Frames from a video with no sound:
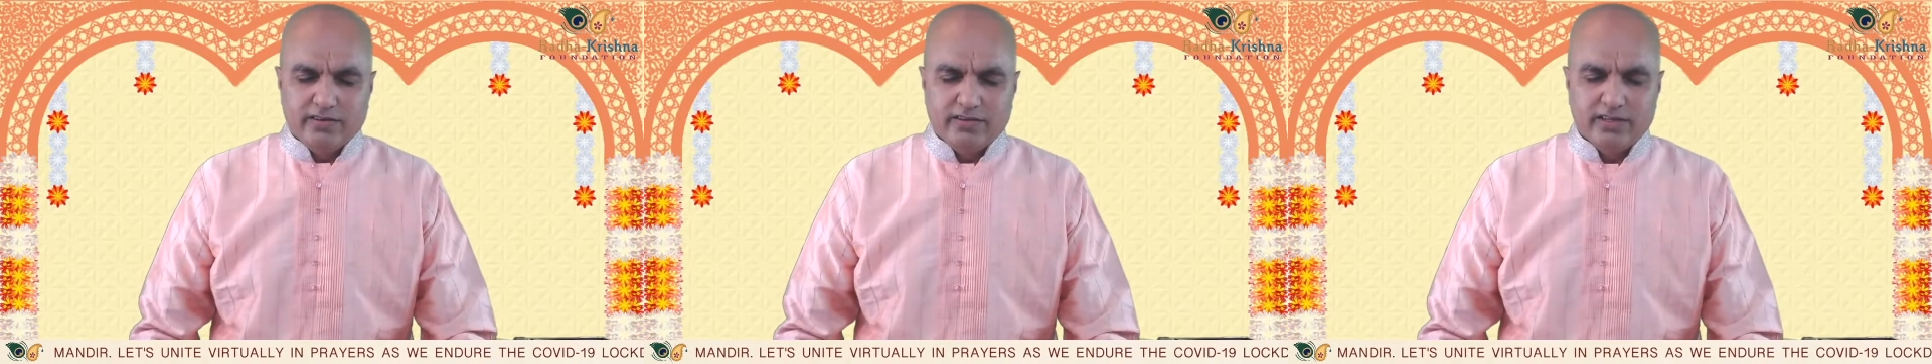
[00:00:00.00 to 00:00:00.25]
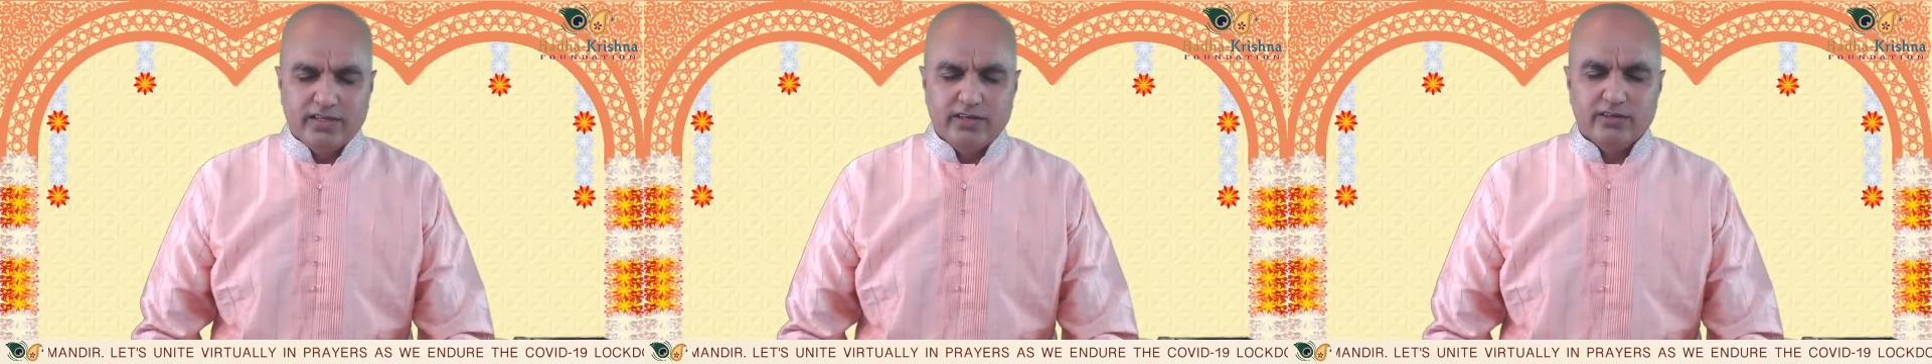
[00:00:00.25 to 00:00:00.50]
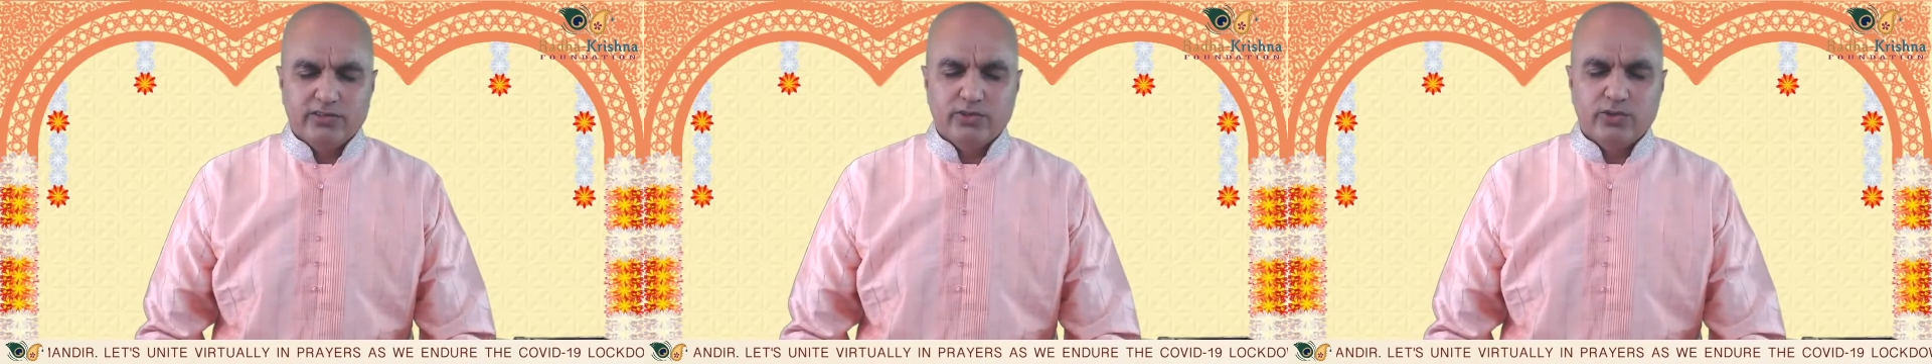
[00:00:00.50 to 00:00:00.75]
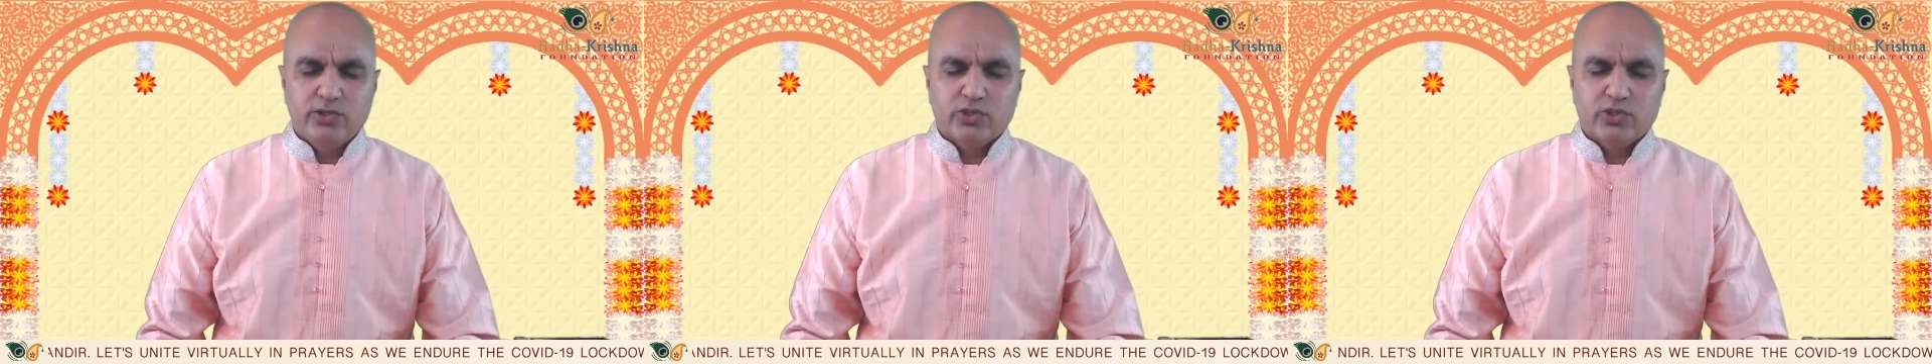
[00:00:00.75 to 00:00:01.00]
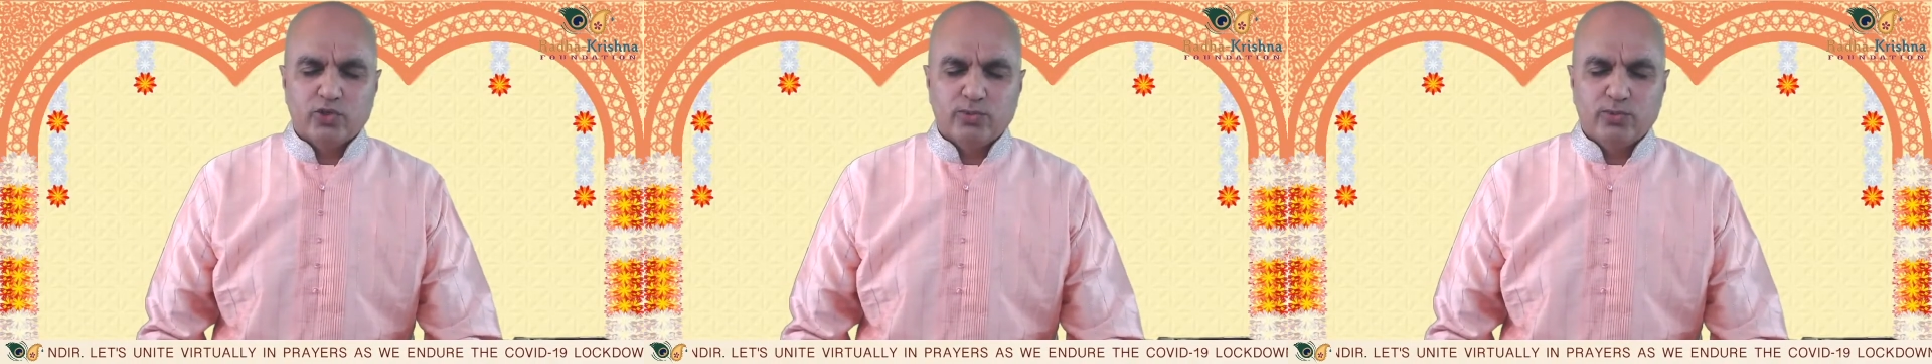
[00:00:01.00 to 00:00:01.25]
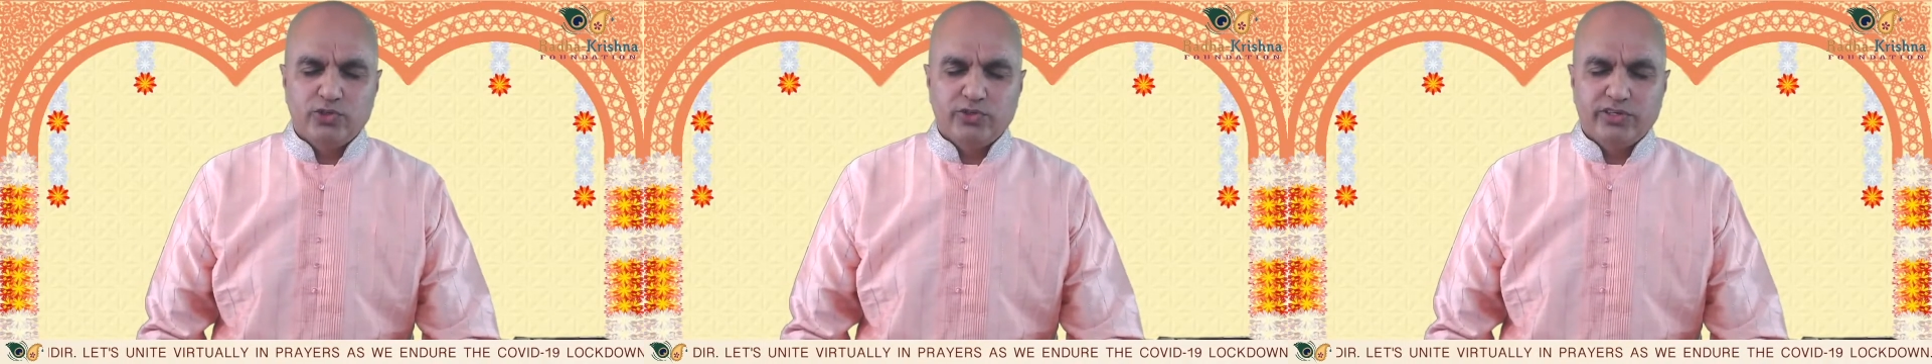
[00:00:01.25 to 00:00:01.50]
that there is only so
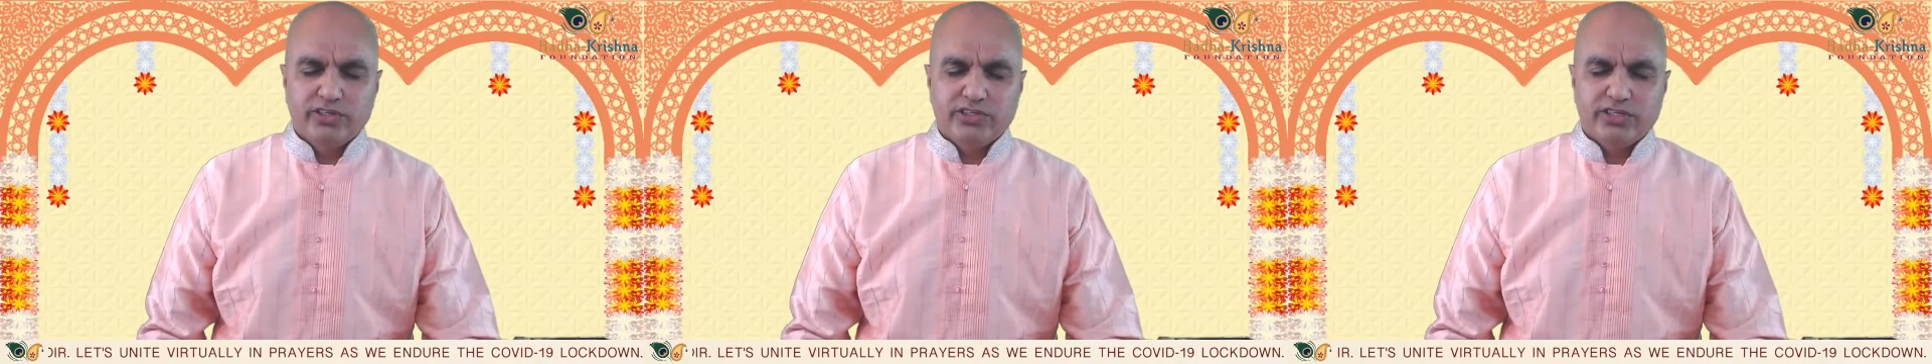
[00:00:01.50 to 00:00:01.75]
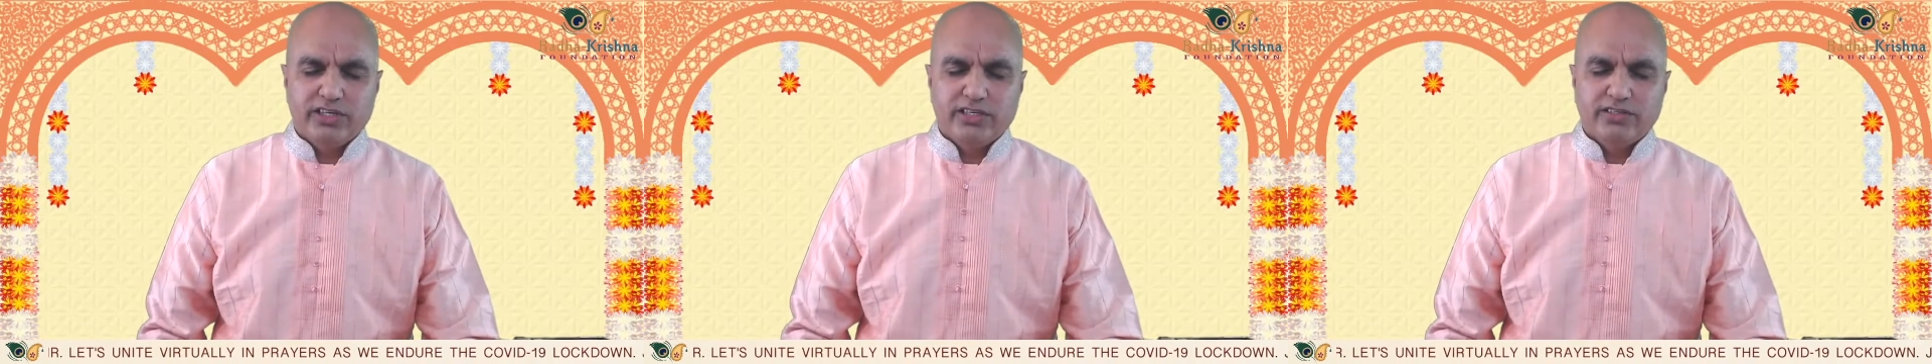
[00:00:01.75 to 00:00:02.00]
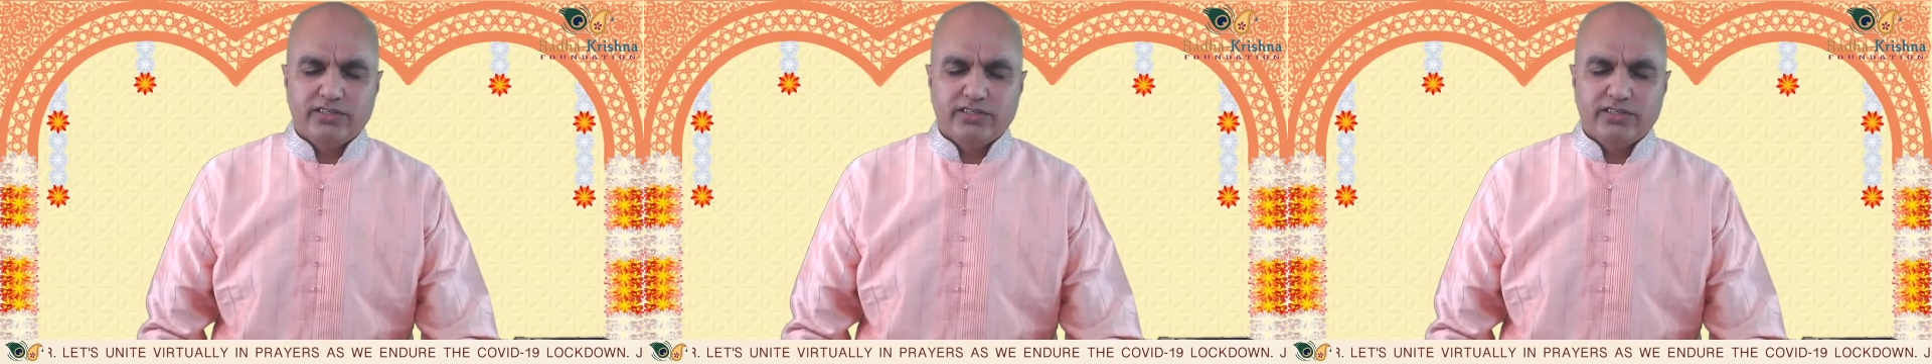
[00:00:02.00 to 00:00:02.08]
much you can change